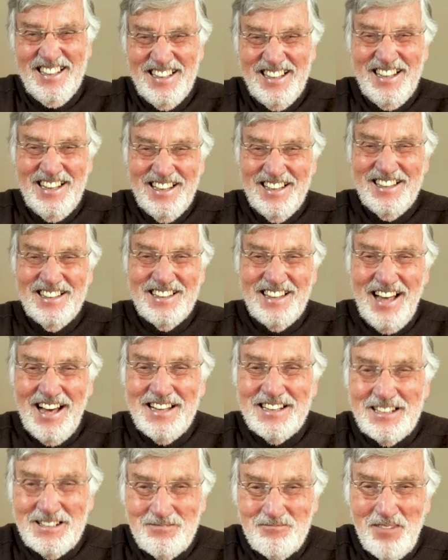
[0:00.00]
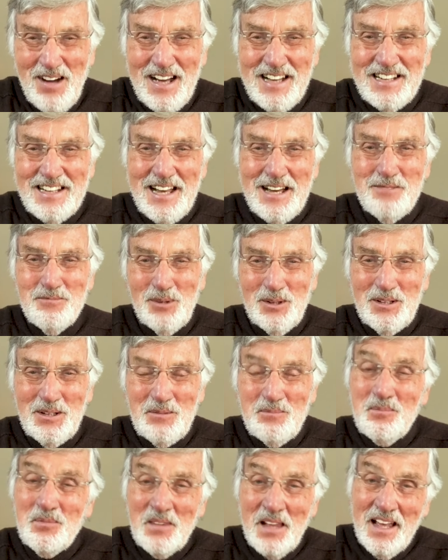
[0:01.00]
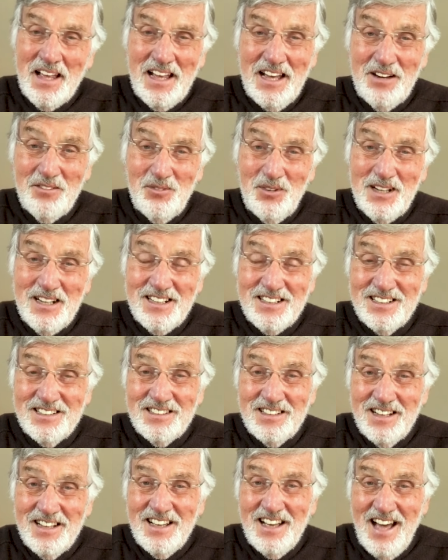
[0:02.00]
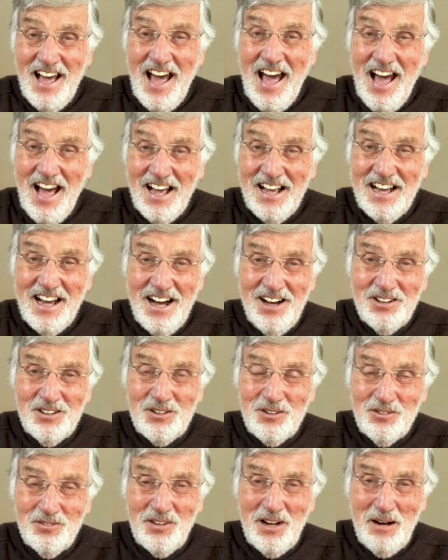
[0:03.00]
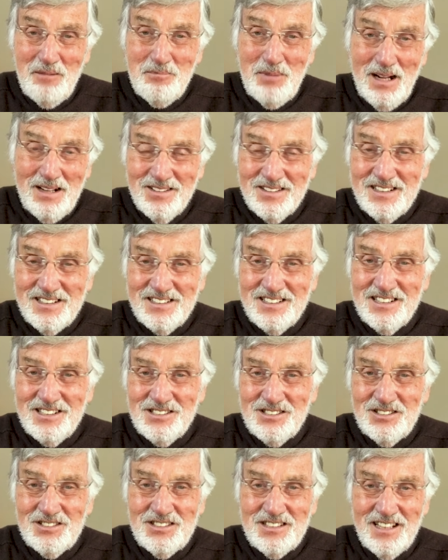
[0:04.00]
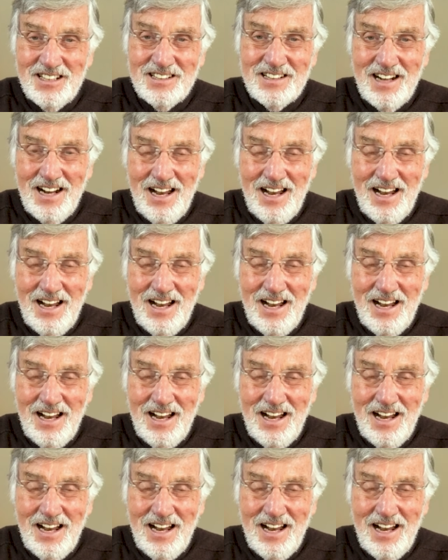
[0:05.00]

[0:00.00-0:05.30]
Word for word: that in my neighborhood. If we can hang out of our balconies and